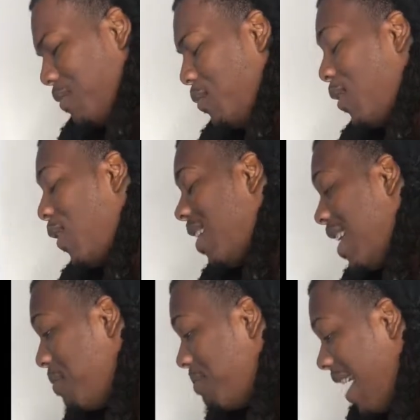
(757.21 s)
Bro,
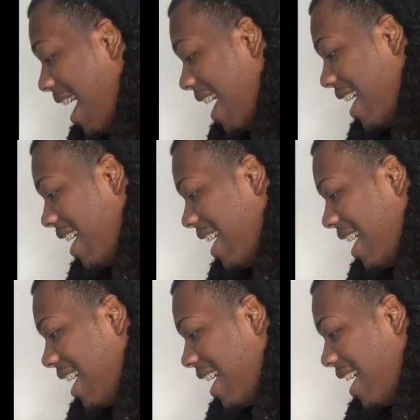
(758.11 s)
he made
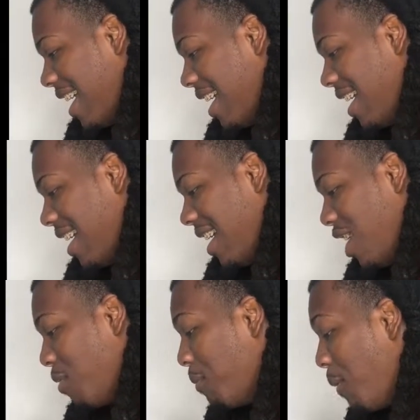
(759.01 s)

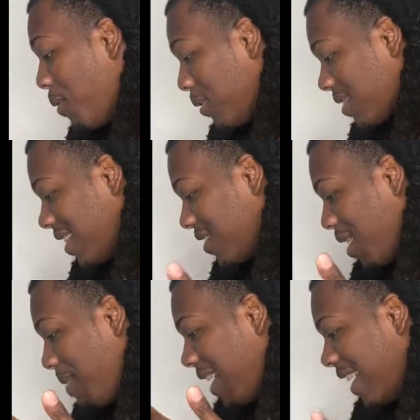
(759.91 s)
Moment those get
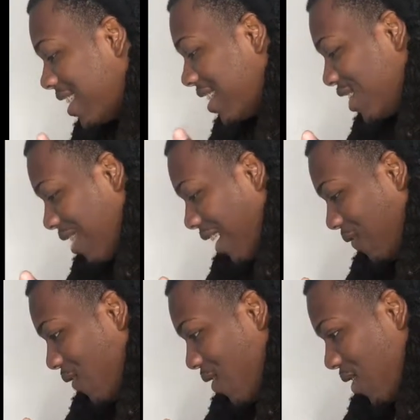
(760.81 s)
turned back to his little dragon
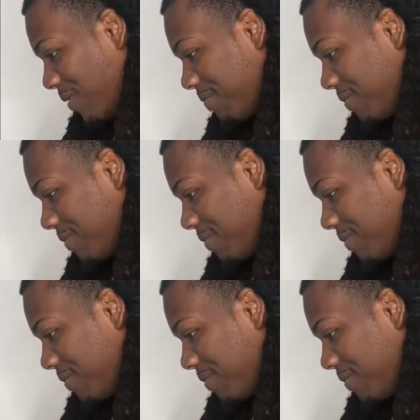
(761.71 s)
form.